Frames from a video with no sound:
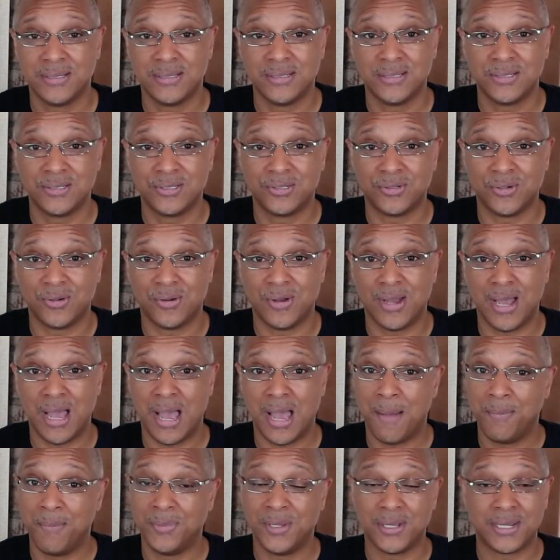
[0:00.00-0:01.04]
So
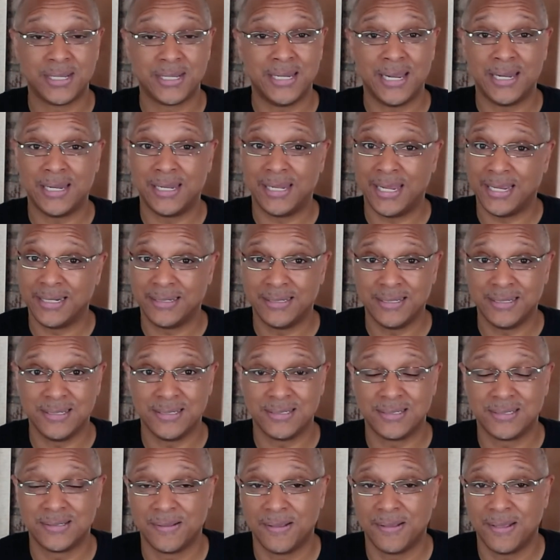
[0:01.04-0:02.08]
I'm looking at it like
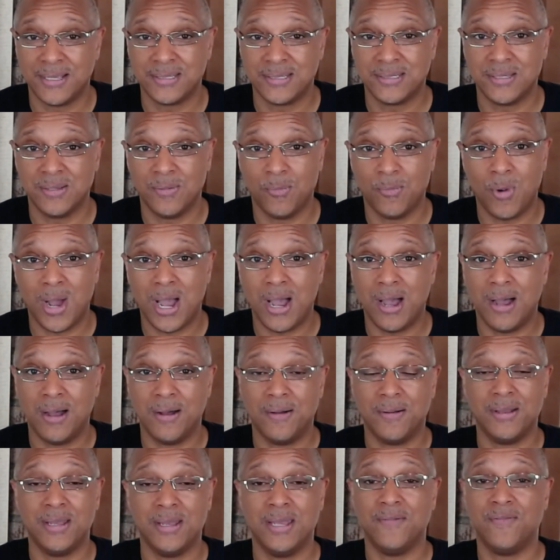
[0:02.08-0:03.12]
this. I said, wow,
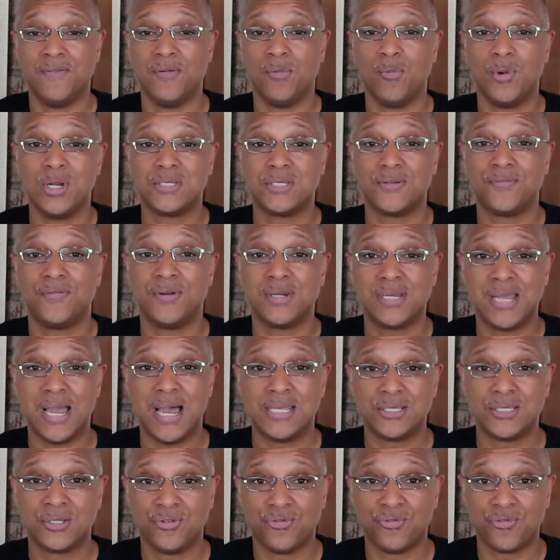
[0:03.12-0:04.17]
if it wasn't for
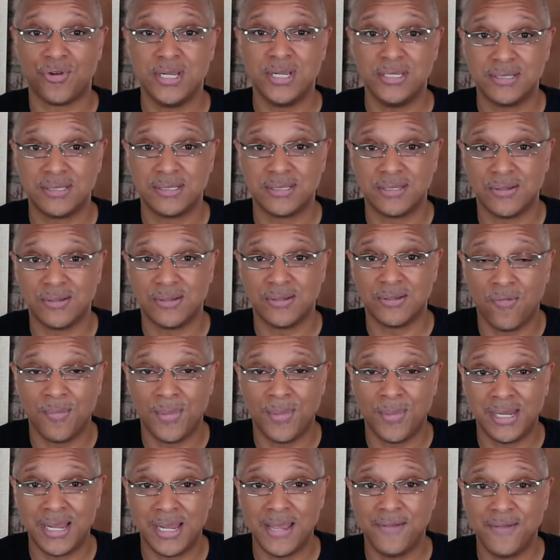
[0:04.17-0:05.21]
God's grace over
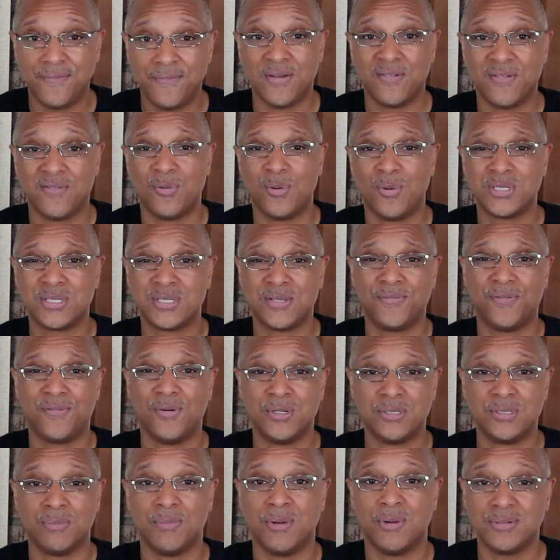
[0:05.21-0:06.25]
my life, if it wasn't for
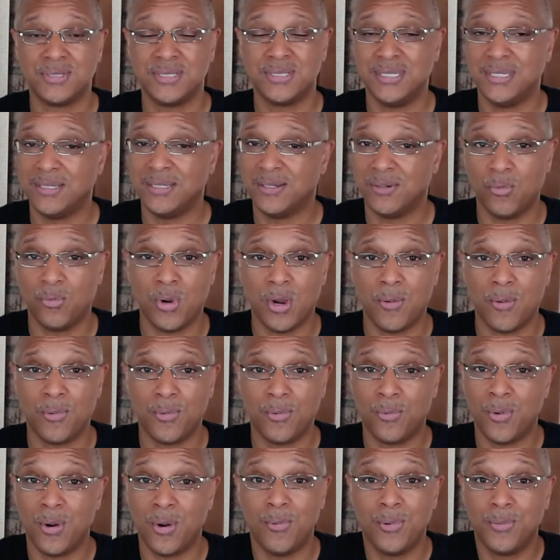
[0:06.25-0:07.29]
his mercy, where
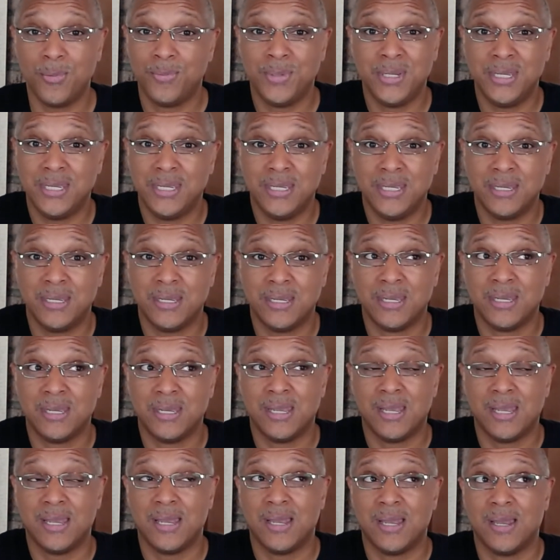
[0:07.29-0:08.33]
what would be
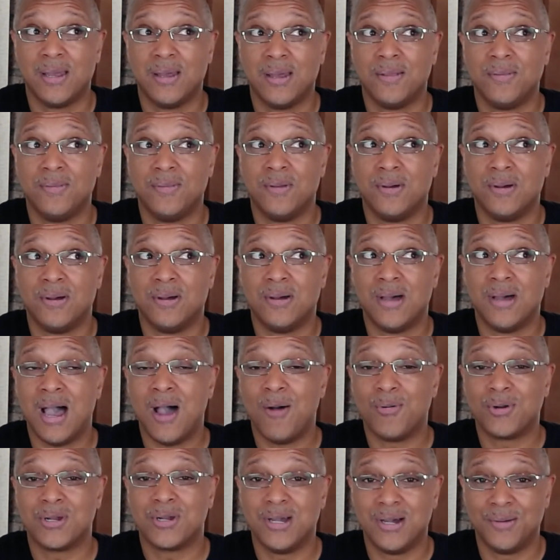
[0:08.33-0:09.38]
the
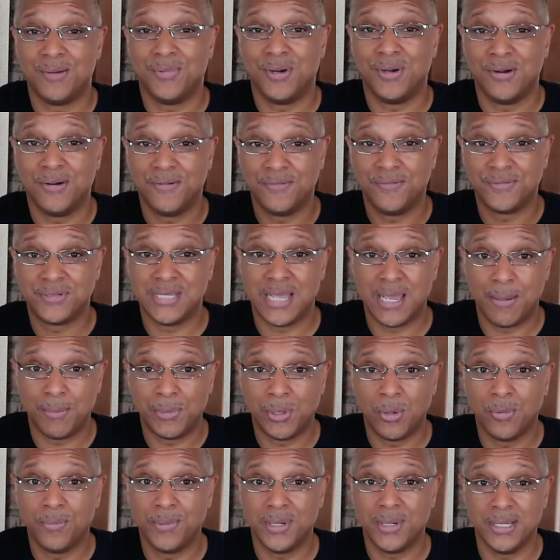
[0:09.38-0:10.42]
outcome of Sam
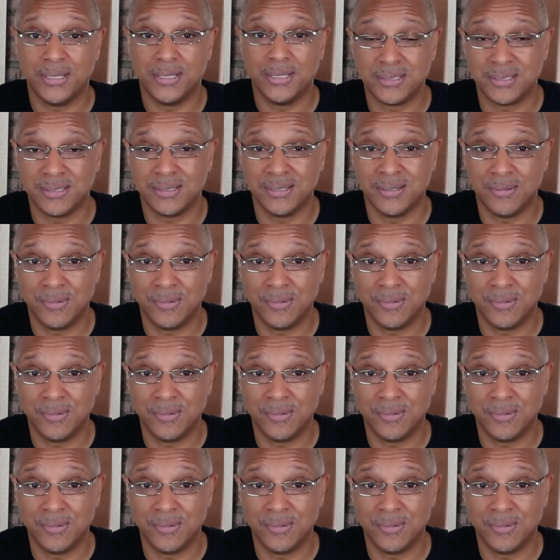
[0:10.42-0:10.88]
Lopez.